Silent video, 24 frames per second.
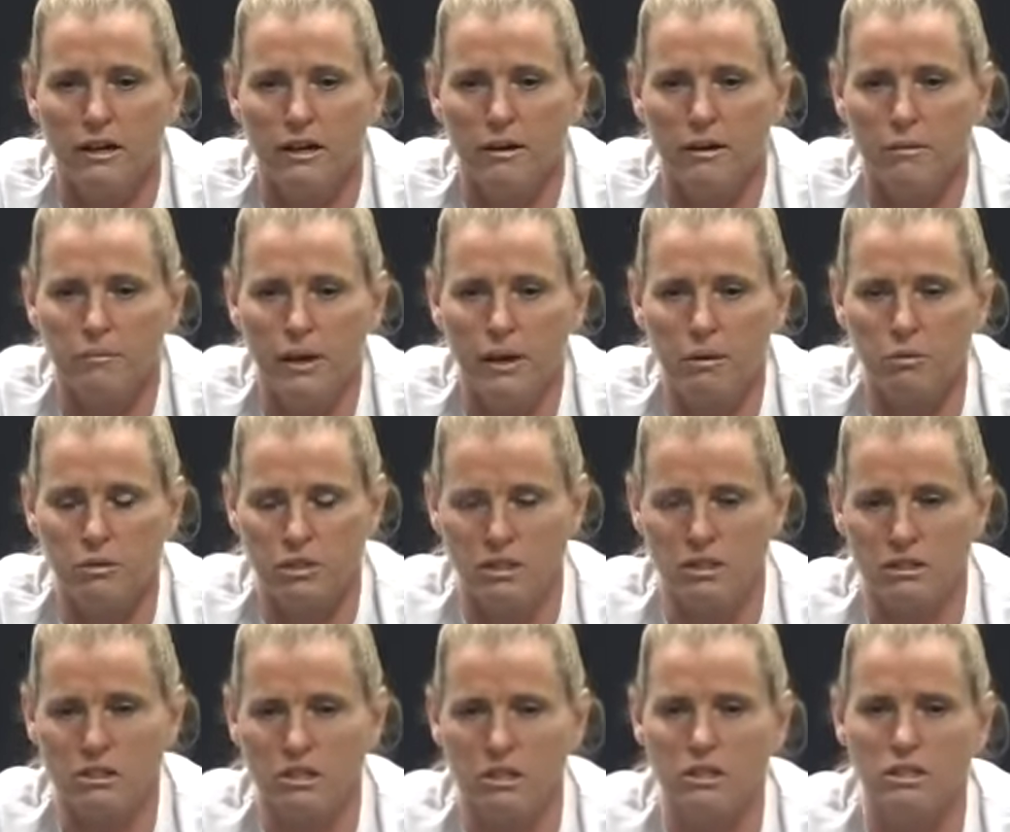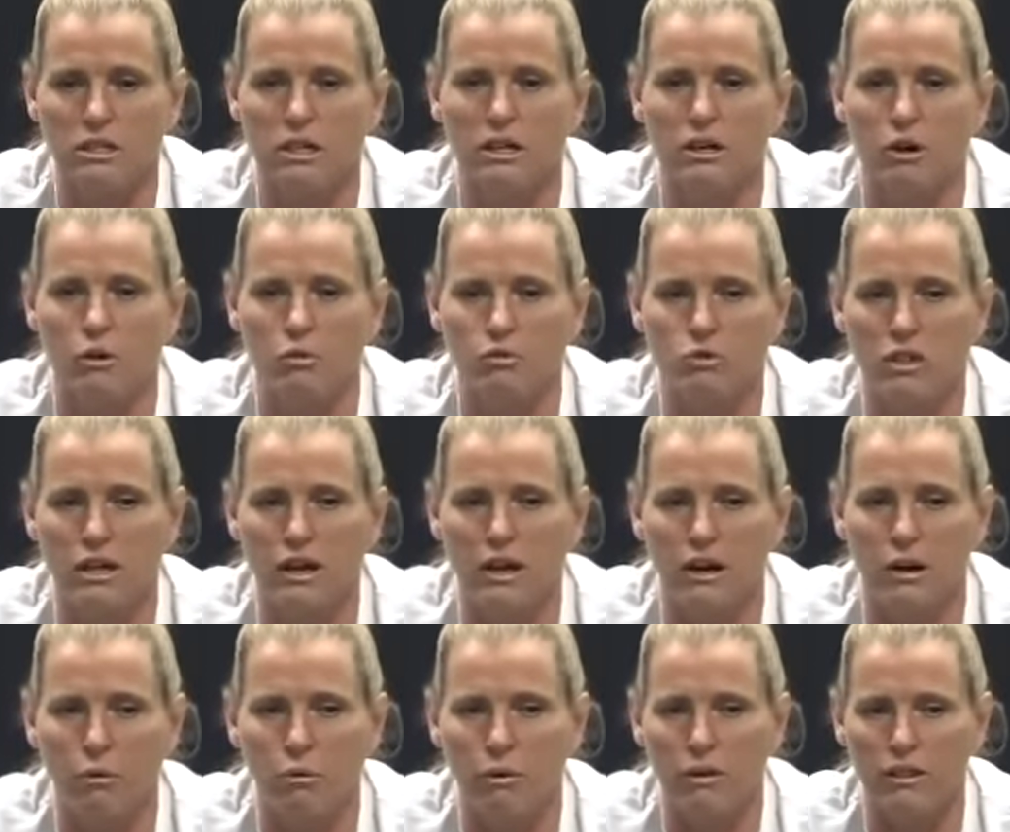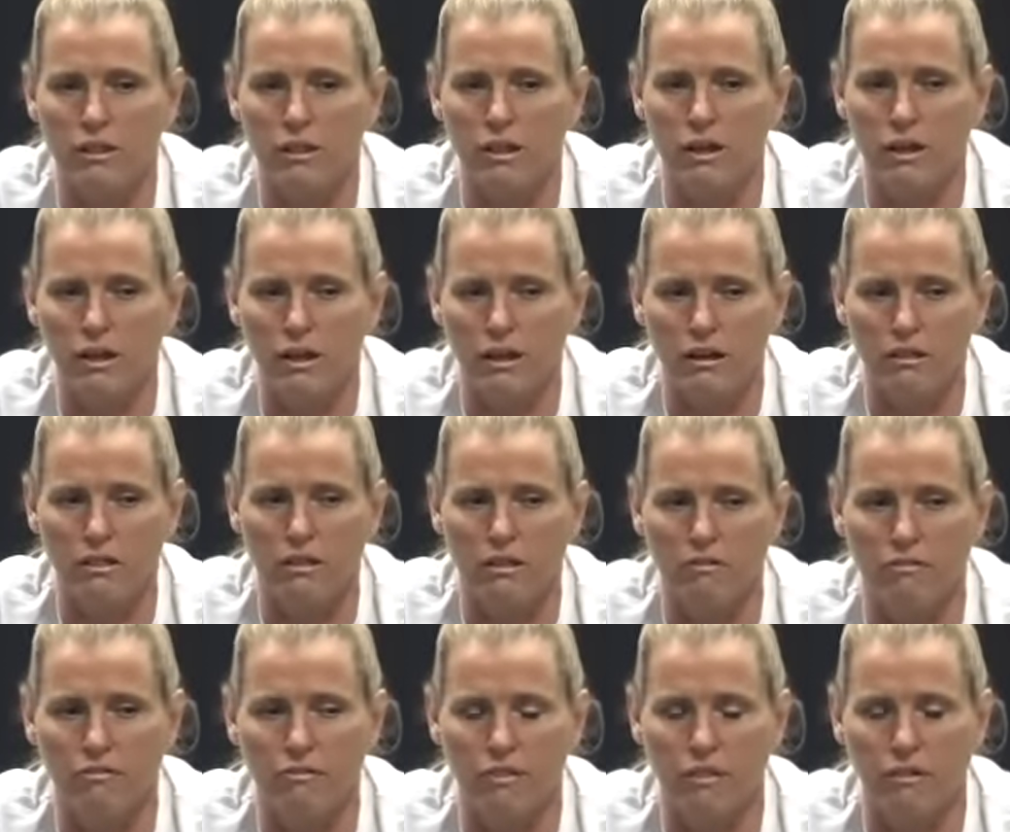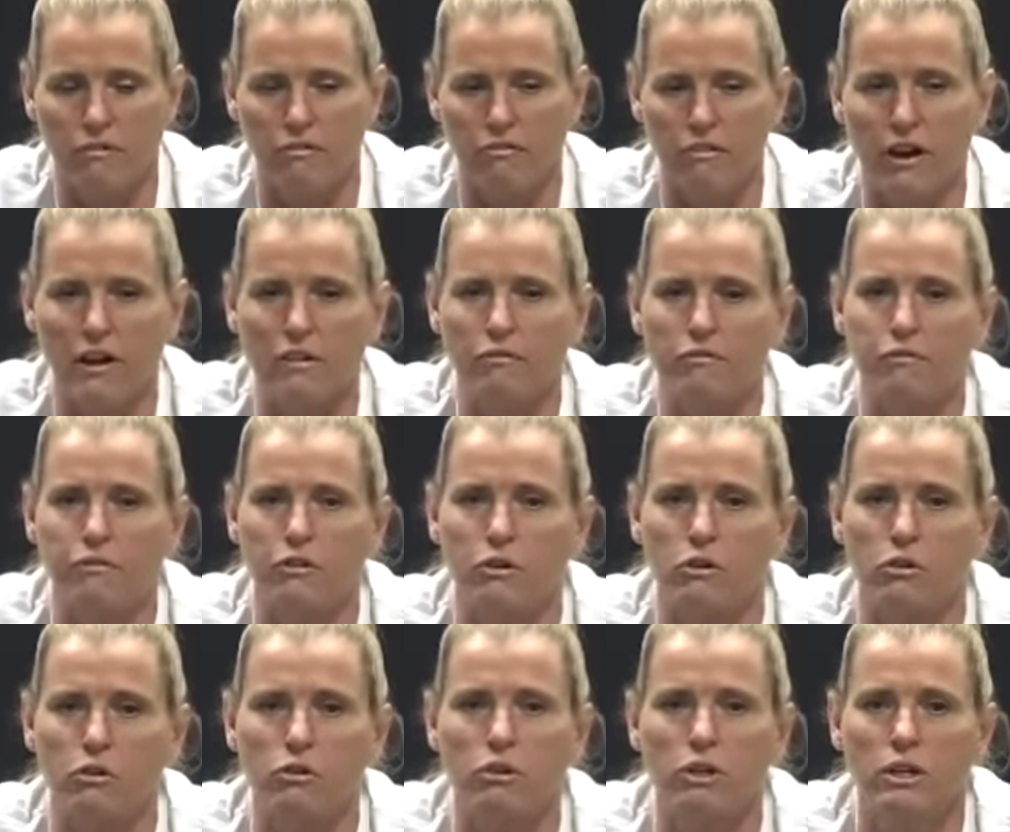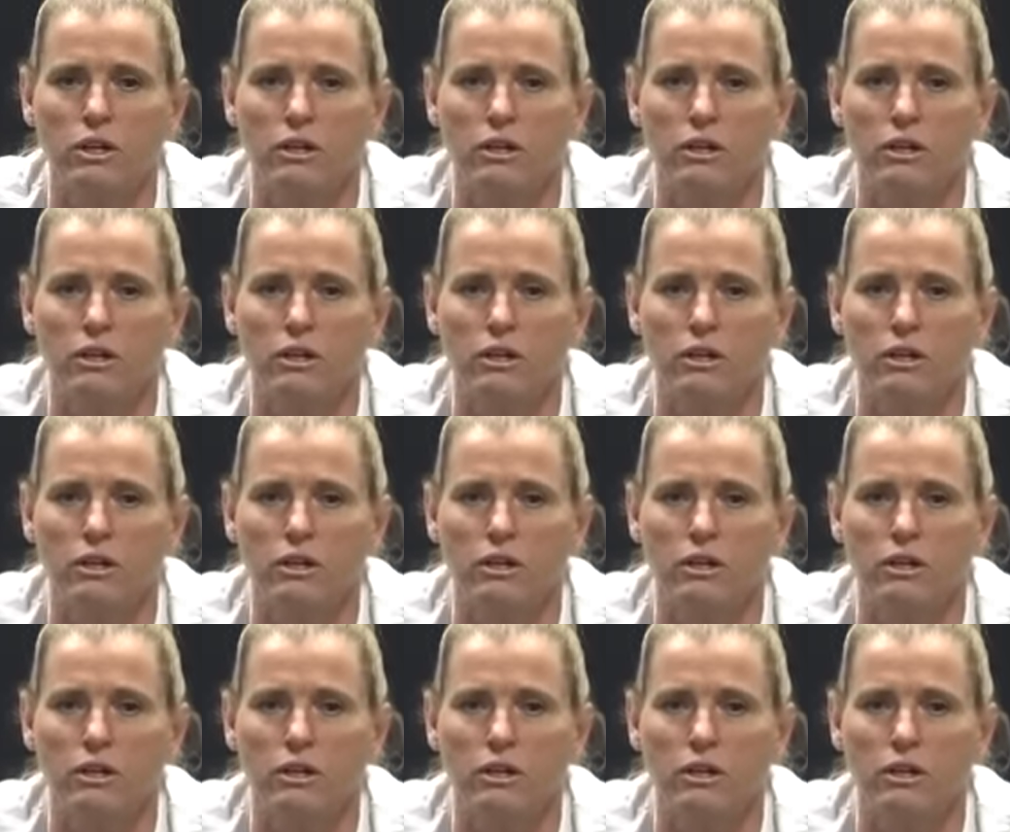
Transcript: He was an assistant coach there when the fateful